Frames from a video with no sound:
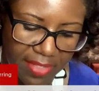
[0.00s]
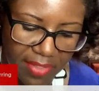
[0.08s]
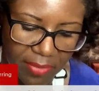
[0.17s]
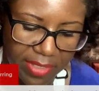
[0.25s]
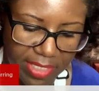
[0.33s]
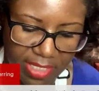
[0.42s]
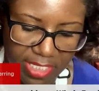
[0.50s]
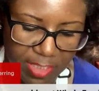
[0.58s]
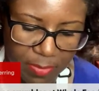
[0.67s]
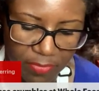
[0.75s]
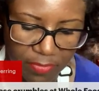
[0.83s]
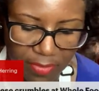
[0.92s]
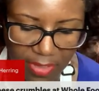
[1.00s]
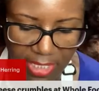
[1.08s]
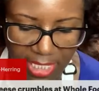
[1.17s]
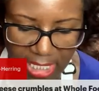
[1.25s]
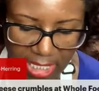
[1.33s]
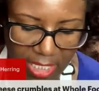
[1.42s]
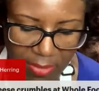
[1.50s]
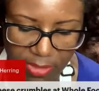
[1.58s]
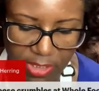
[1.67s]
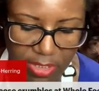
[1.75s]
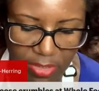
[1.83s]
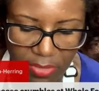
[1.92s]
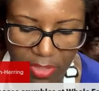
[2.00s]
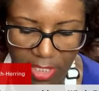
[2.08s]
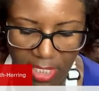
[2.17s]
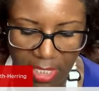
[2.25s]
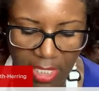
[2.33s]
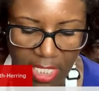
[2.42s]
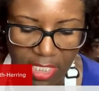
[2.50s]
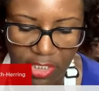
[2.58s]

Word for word: I think we did this before, Leanne, and it was so good.